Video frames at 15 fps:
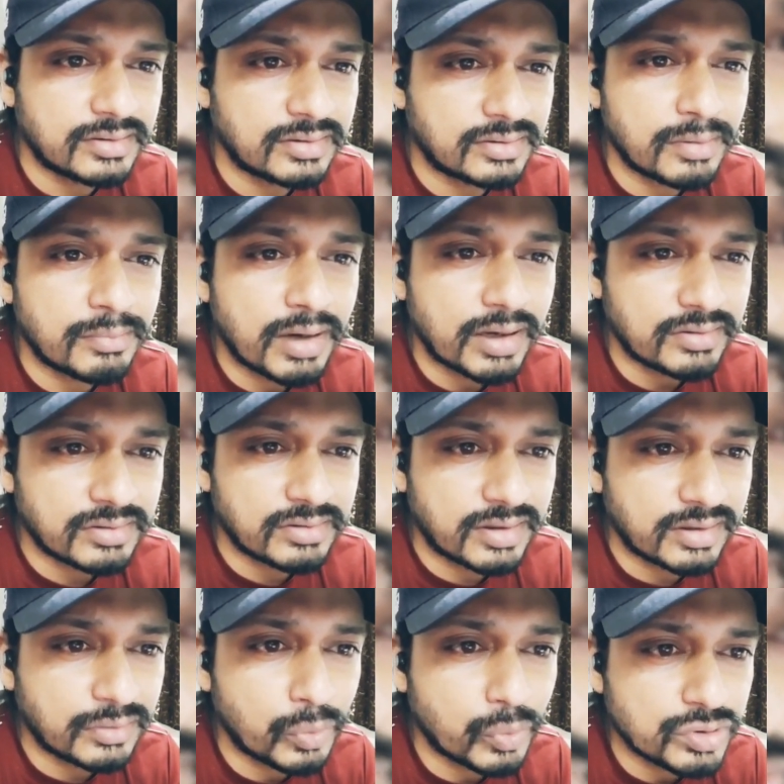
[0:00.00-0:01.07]
Scrum Master
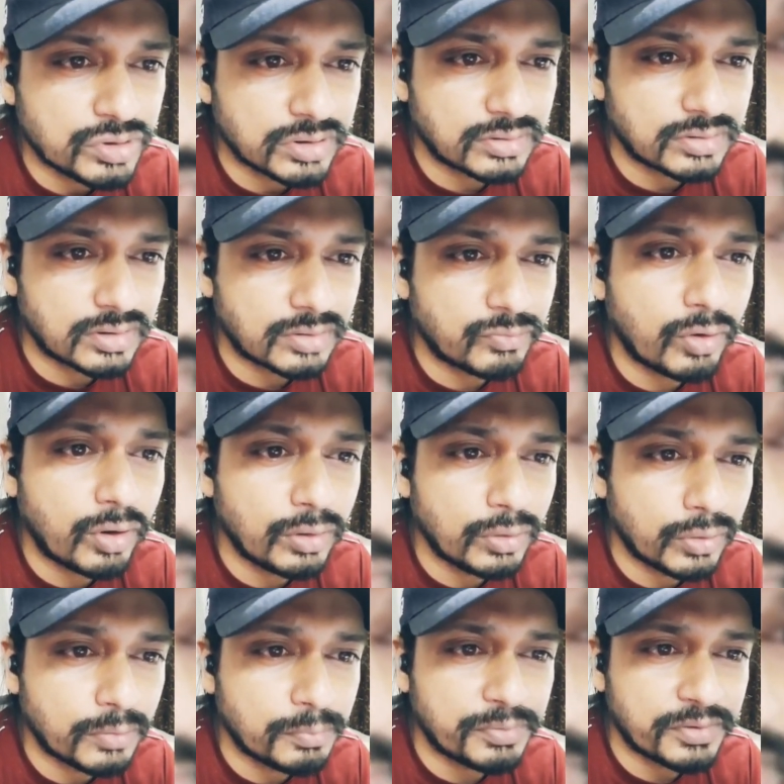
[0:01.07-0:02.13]
and coaches
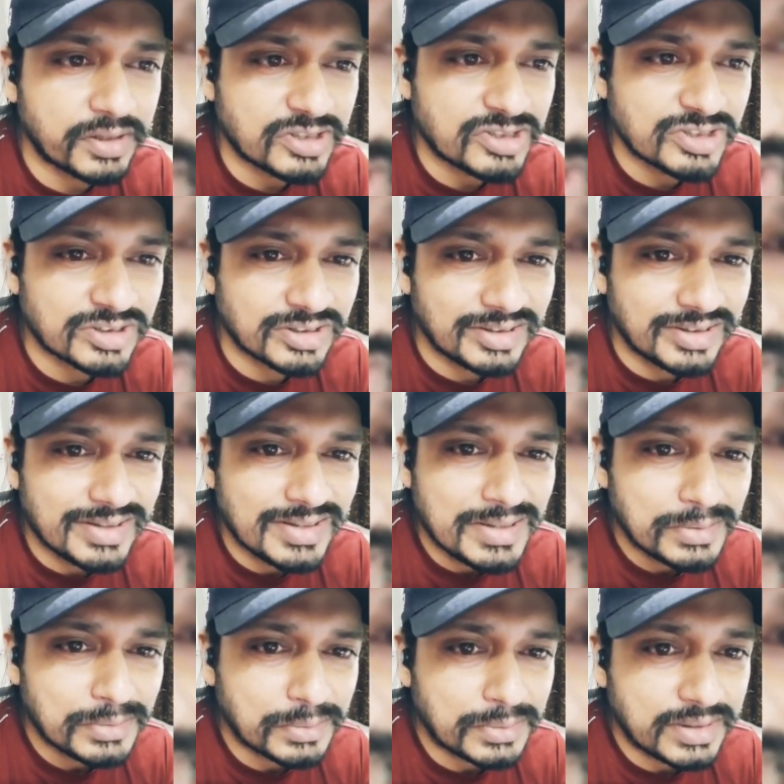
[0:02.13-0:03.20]
follow or preach.
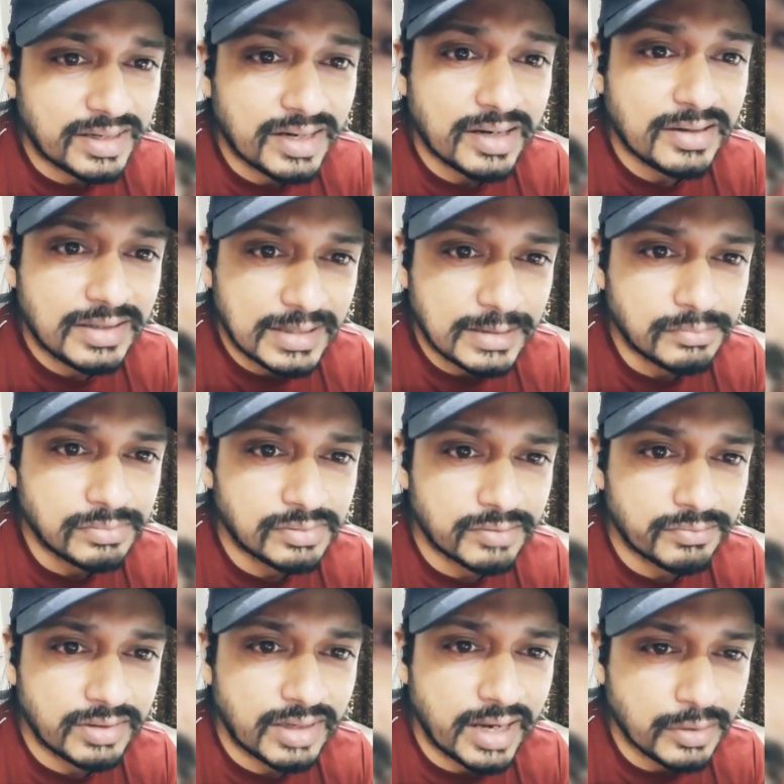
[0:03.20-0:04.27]
So there are teams,
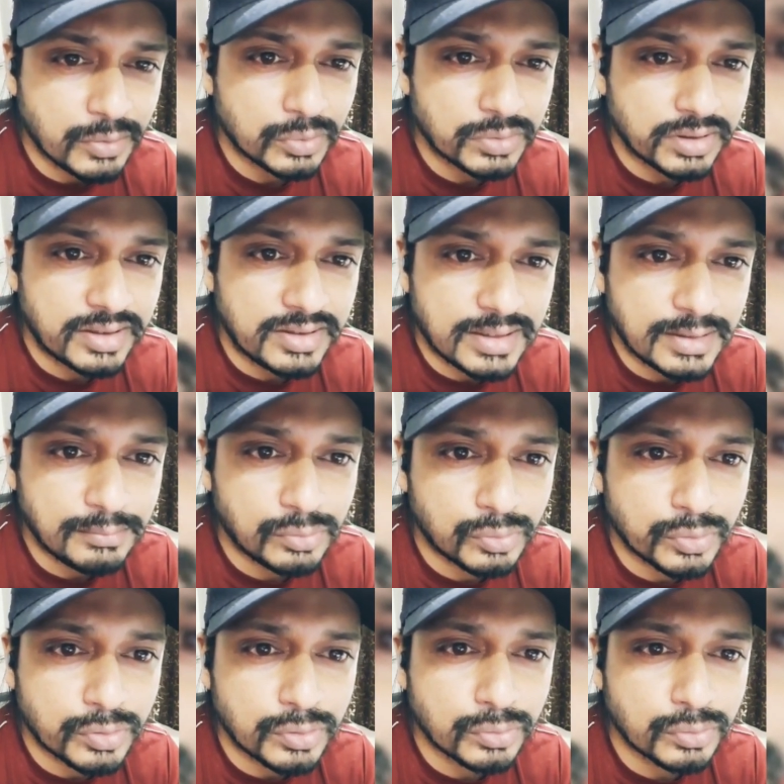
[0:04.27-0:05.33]
even I know there are teams
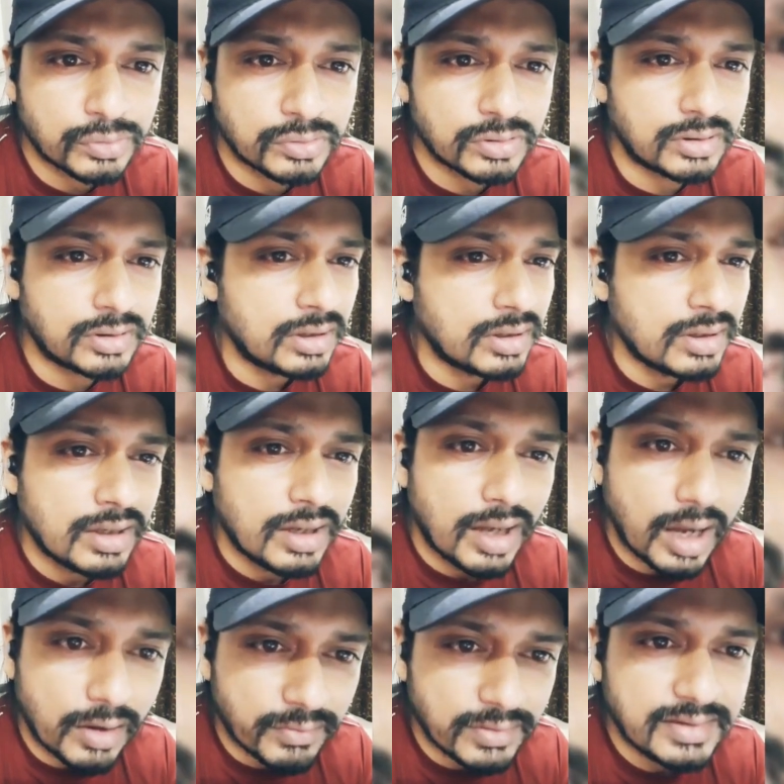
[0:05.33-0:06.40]
who use
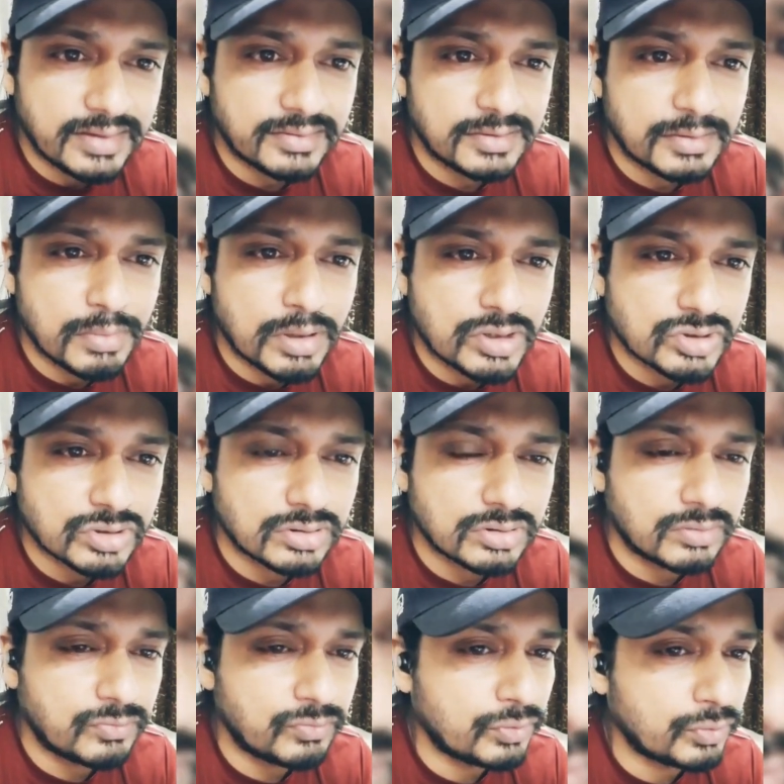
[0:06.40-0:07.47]
hourly
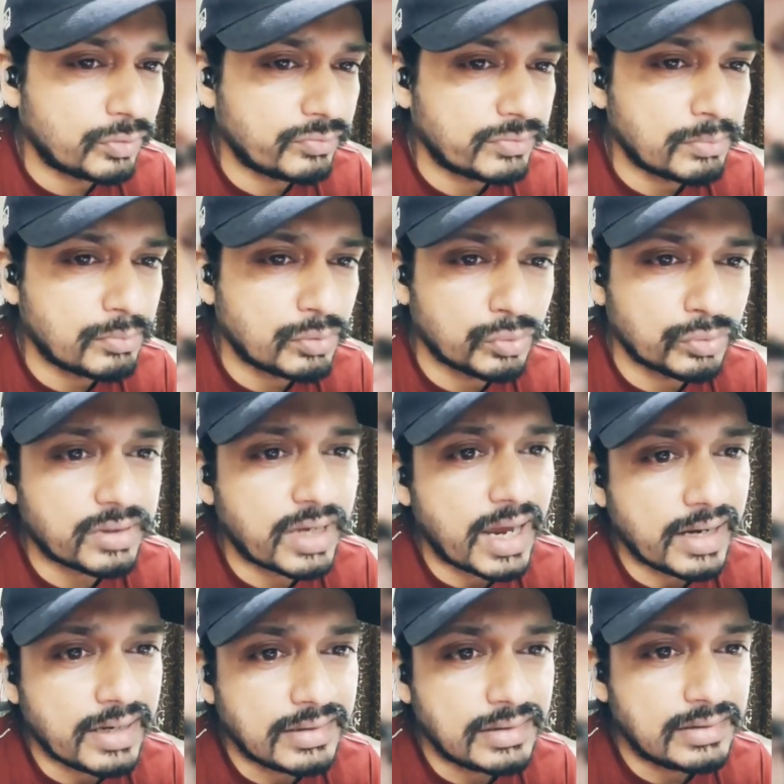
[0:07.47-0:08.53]
estimation, few of them use
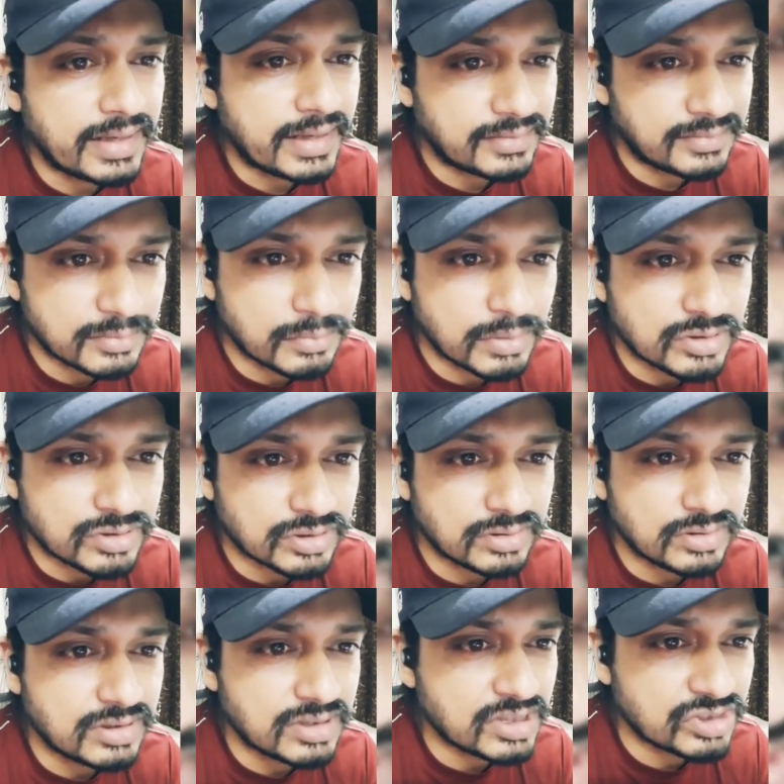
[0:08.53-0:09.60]
idle day
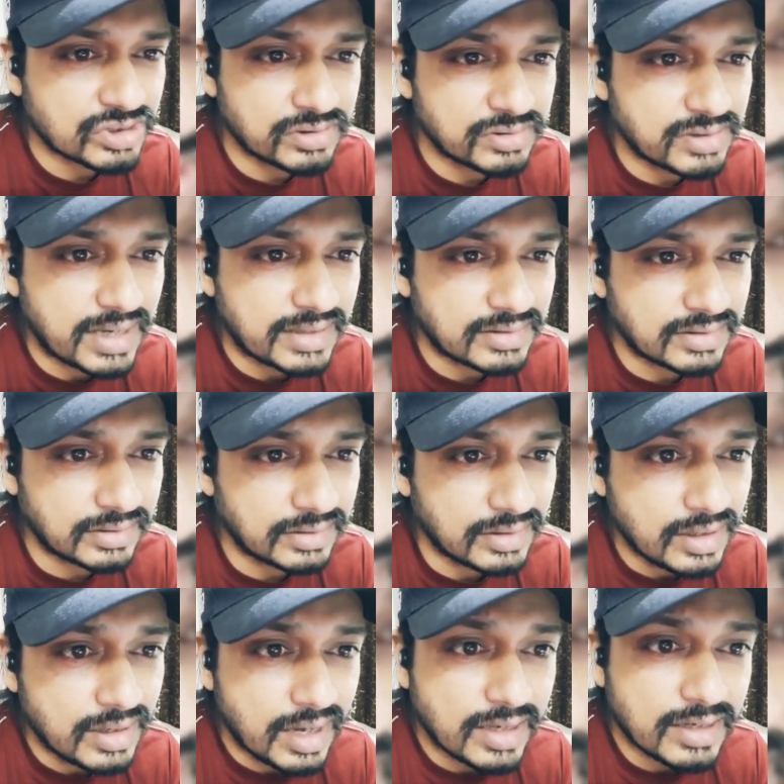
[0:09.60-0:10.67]
estimation, t-shirt sizing,
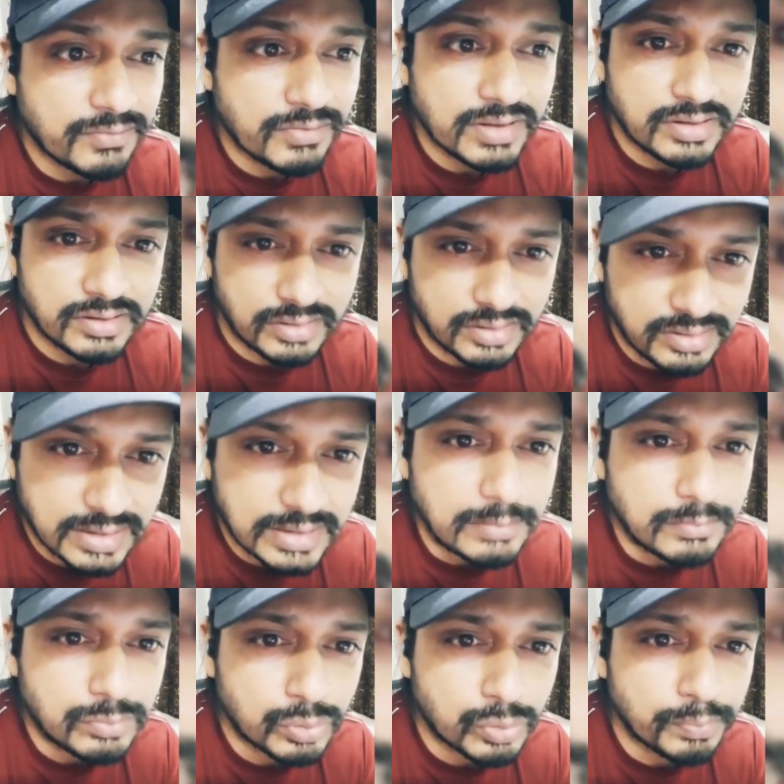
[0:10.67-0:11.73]
and even there are
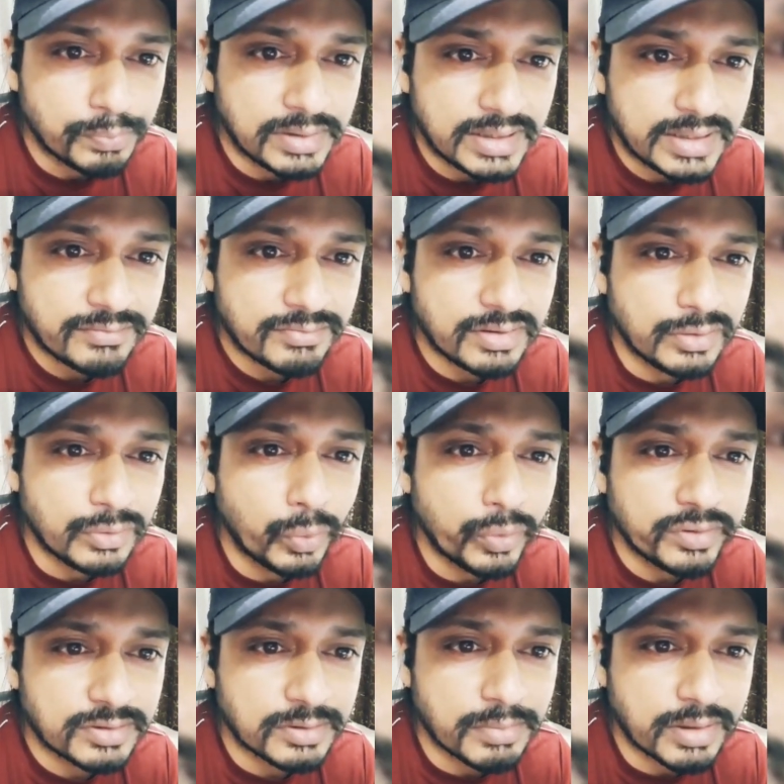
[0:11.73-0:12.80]
teams who believe in no
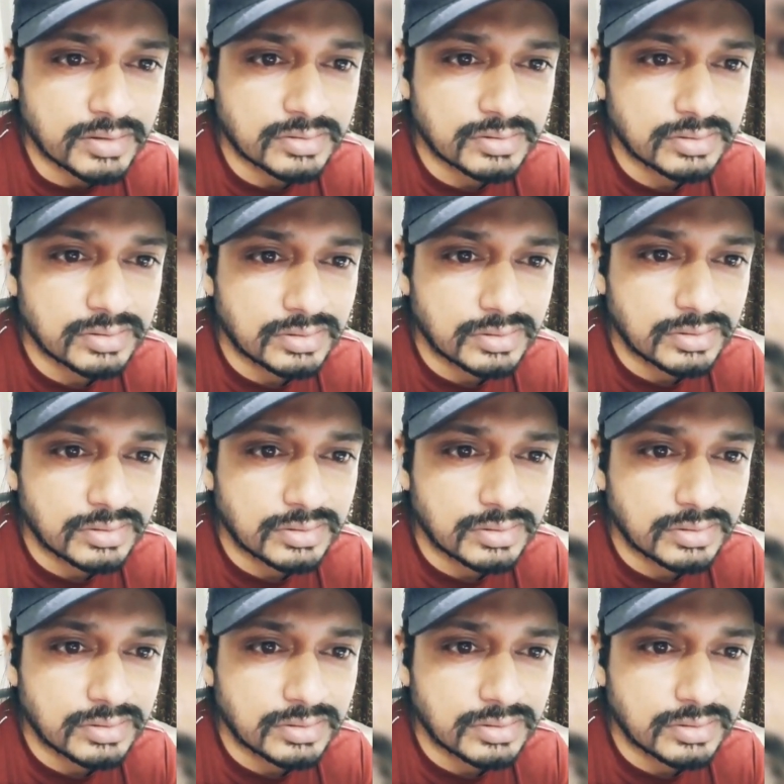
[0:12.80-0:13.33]
estimates.